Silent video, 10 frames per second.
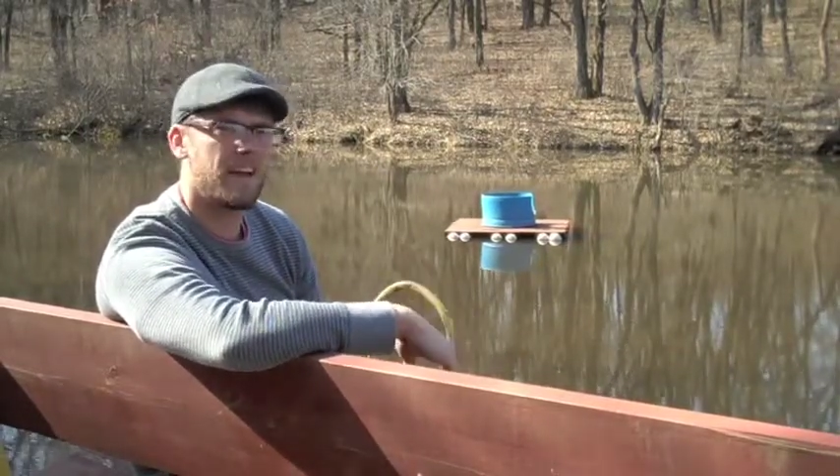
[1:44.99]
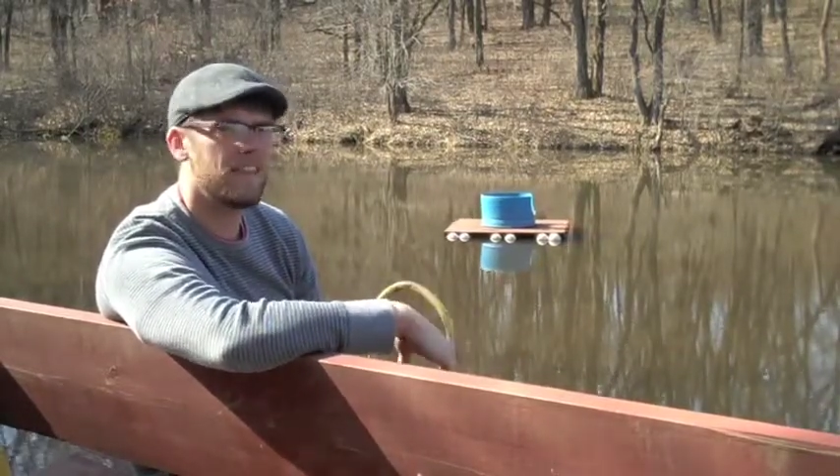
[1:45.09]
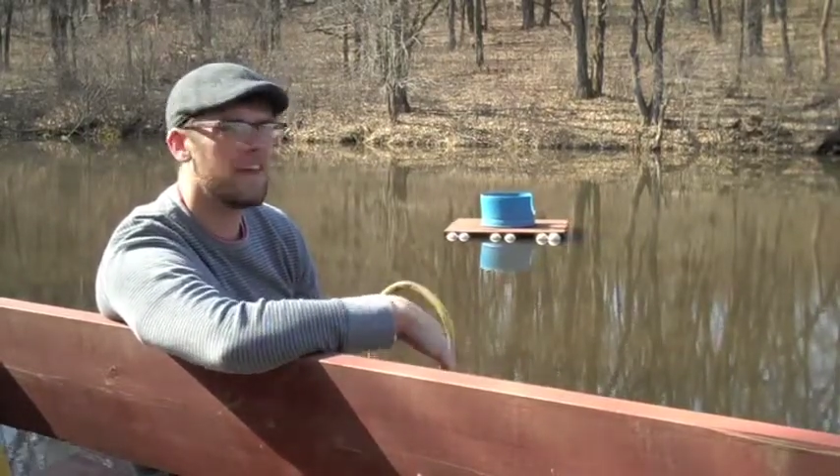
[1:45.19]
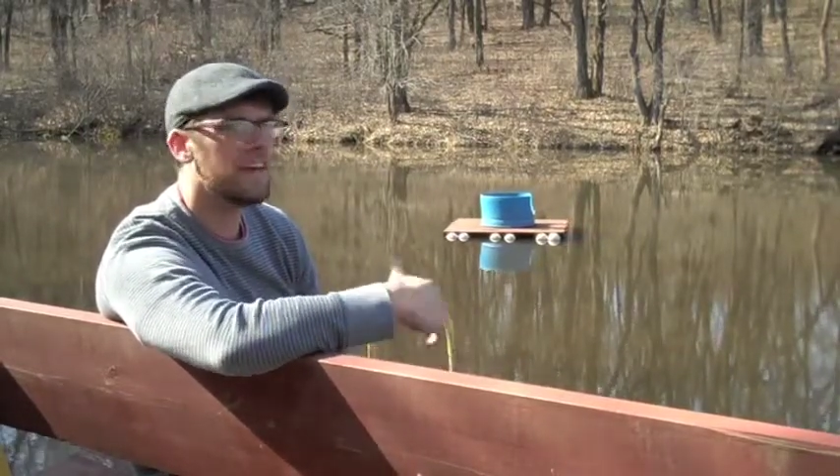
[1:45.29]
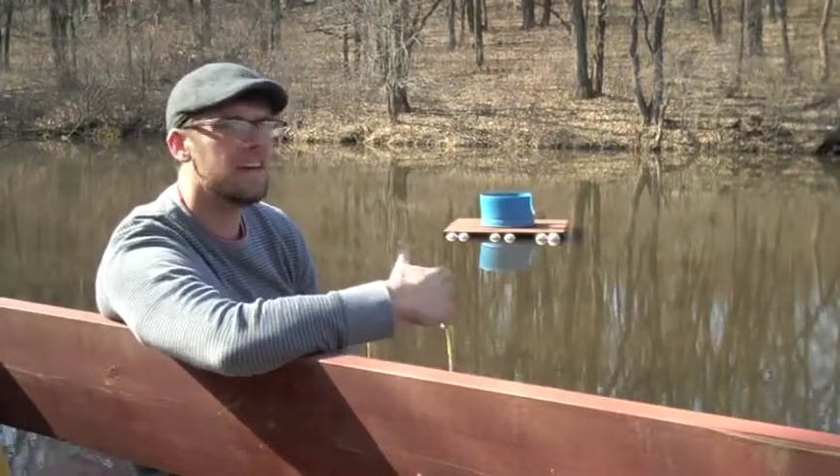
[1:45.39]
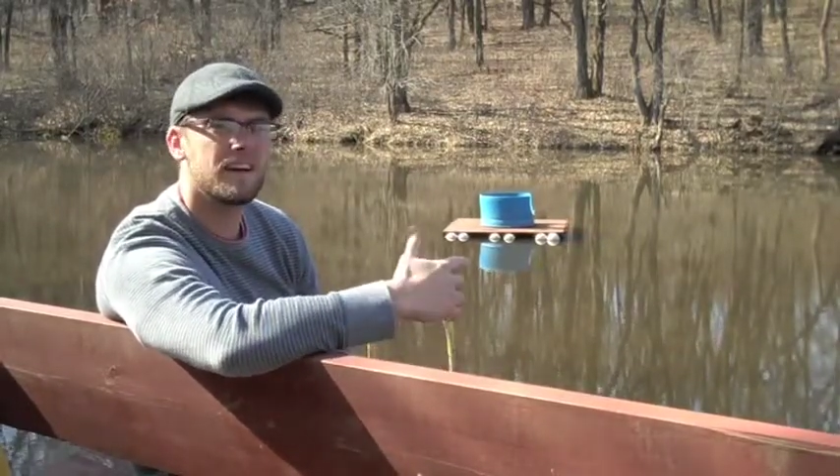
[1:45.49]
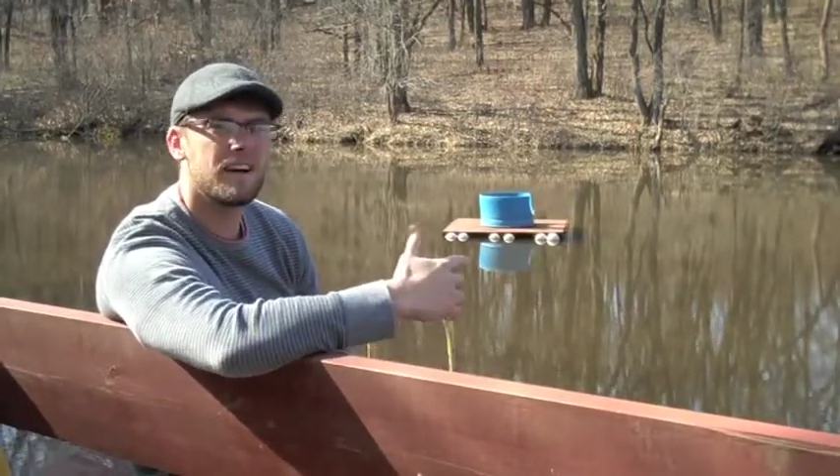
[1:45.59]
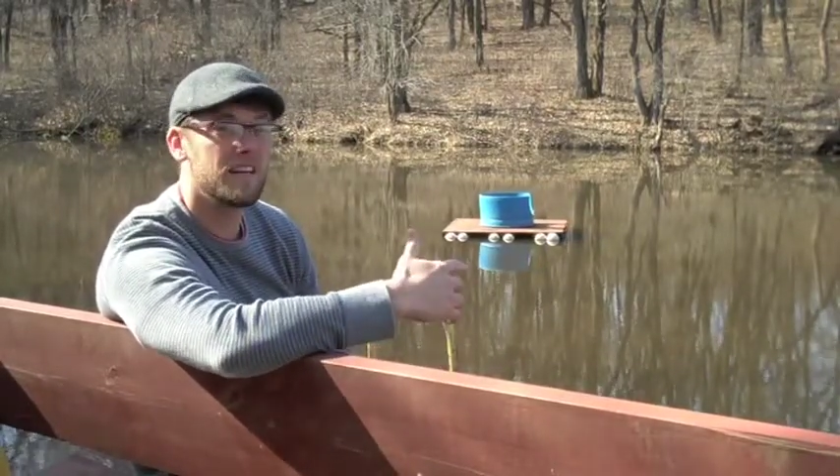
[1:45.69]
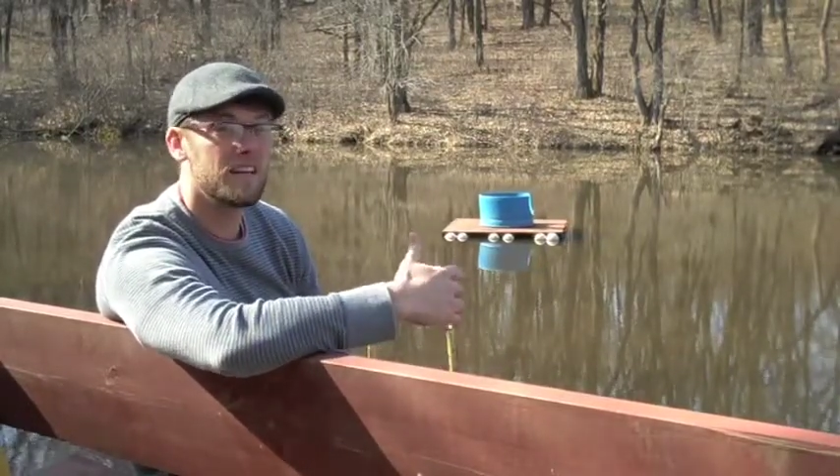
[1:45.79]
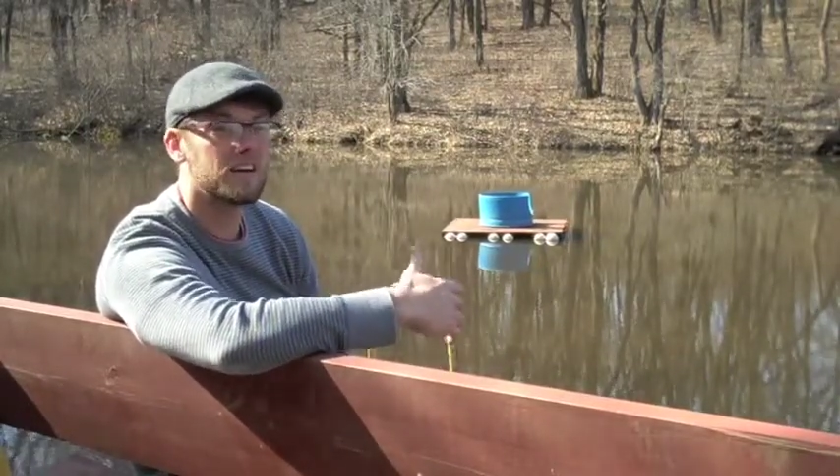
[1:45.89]
and then
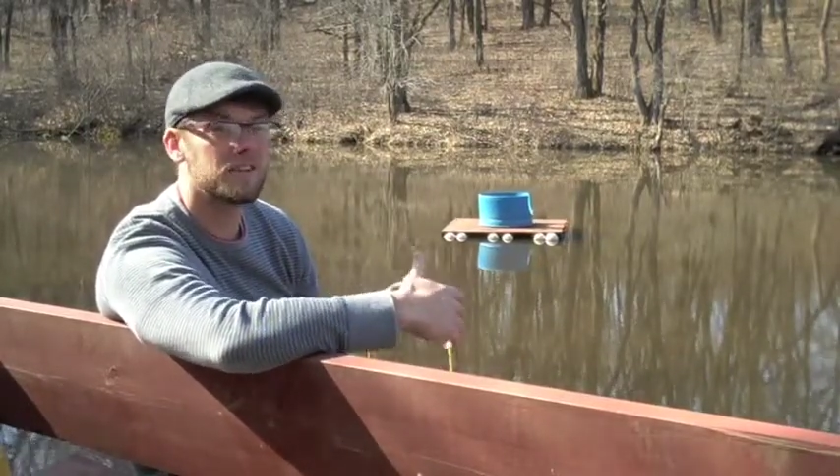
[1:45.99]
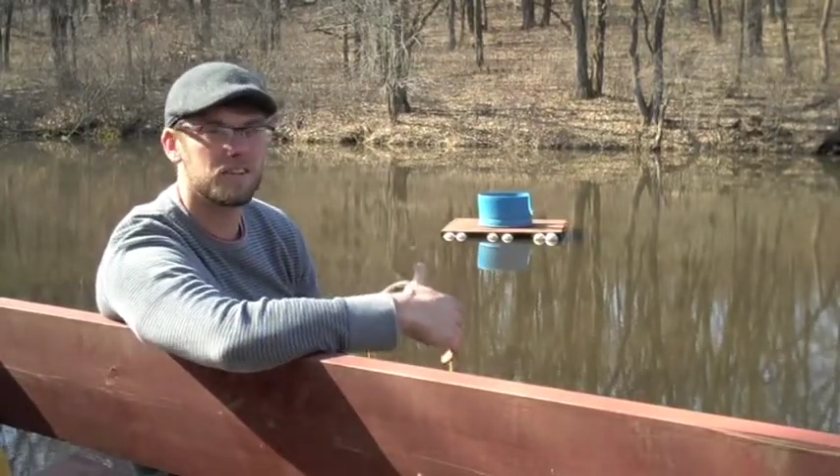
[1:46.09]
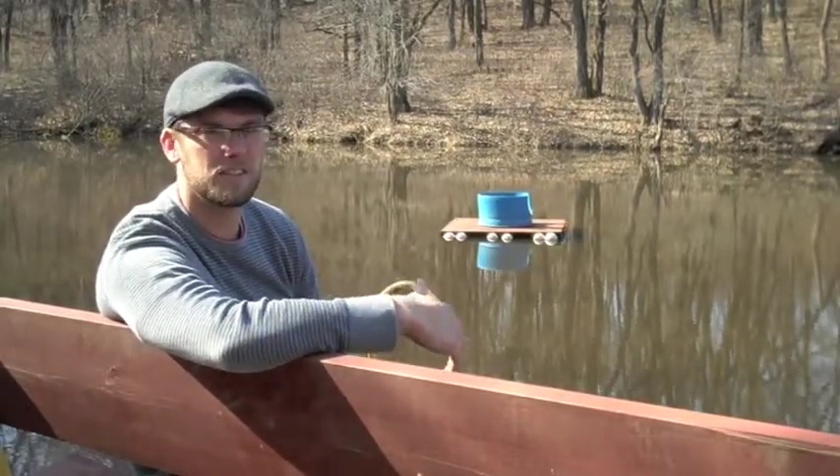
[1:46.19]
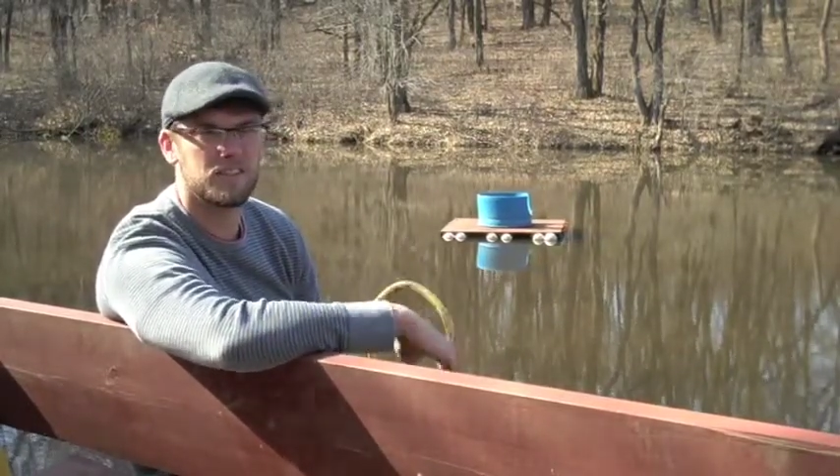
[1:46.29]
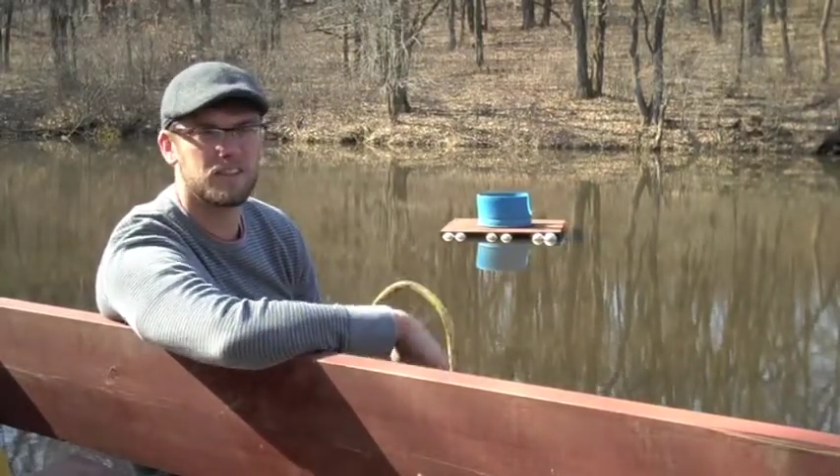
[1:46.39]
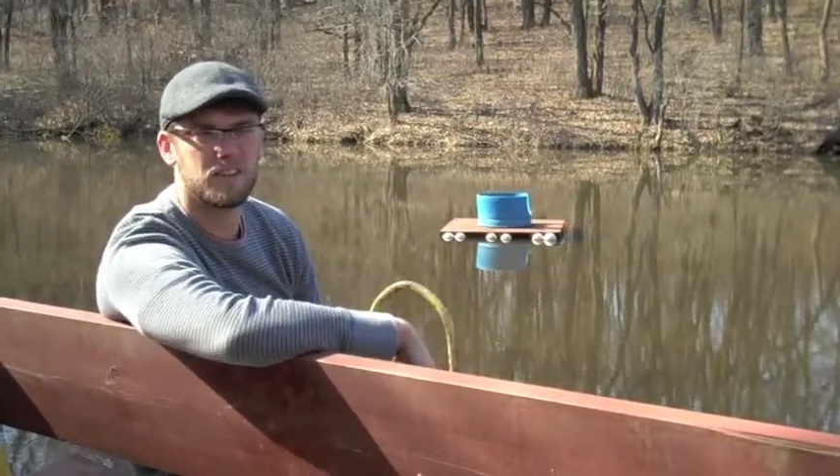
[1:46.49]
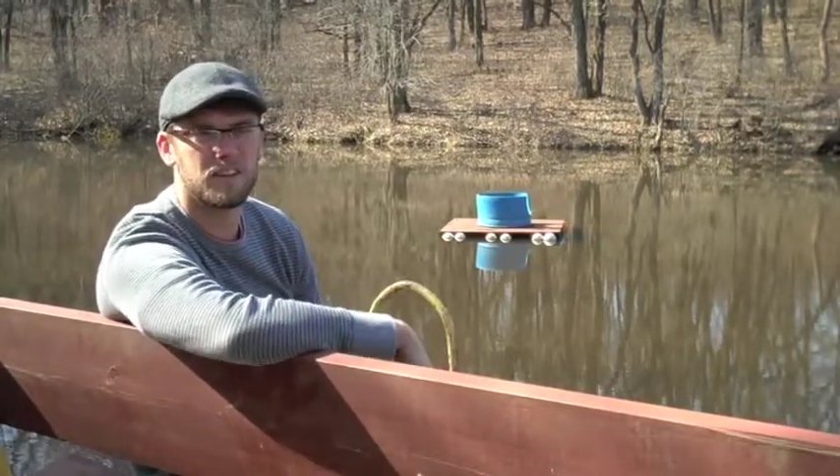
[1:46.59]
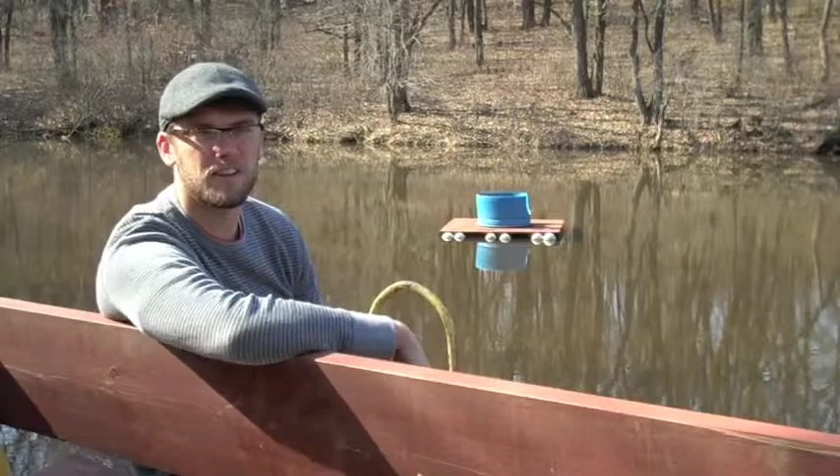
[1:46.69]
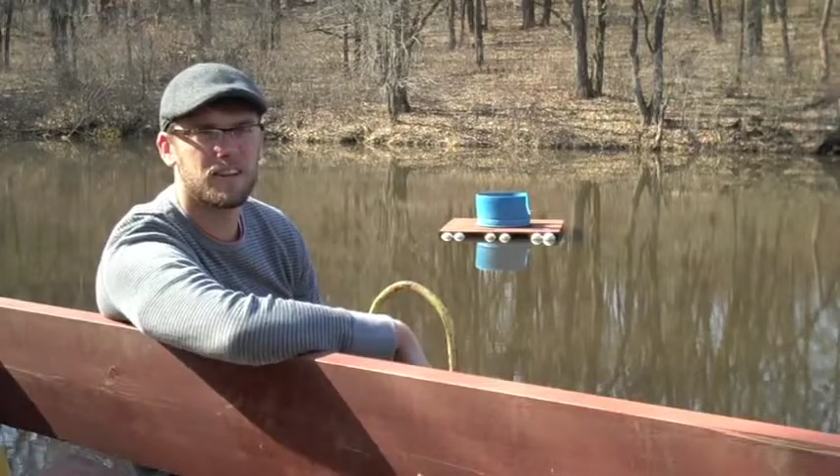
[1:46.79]
a younger sister.